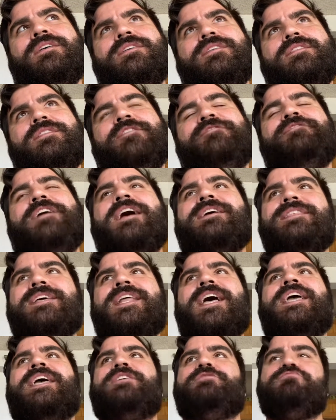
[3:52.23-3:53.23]
the fact that I
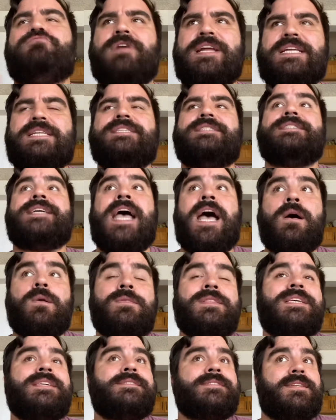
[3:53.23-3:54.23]
had written down
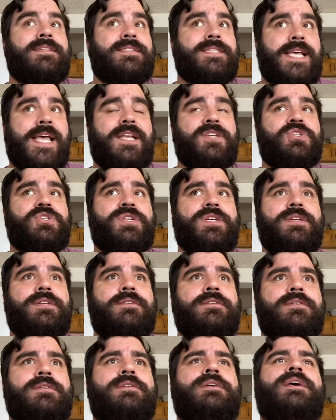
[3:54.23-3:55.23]
this
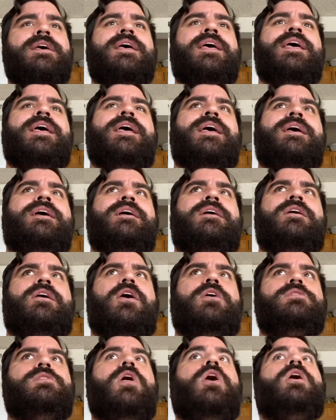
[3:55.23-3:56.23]
intention,
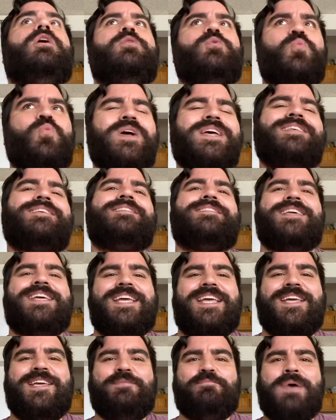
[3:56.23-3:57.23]
along with
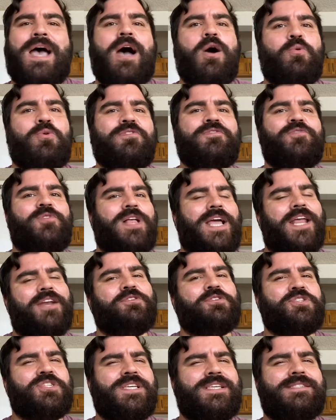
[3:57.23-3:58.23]
the powerful
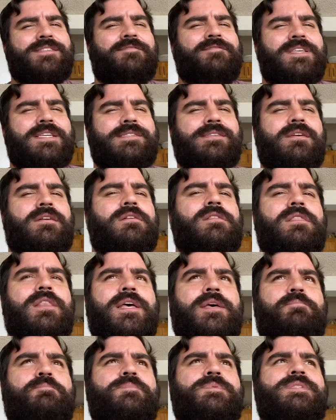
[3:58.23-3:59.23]
energies of this
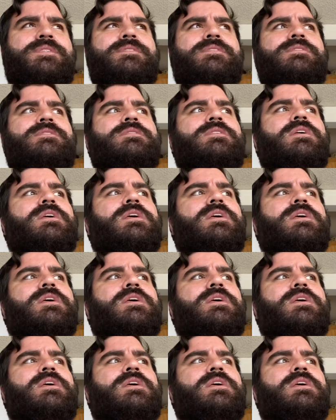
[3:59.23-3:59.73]
eclipse,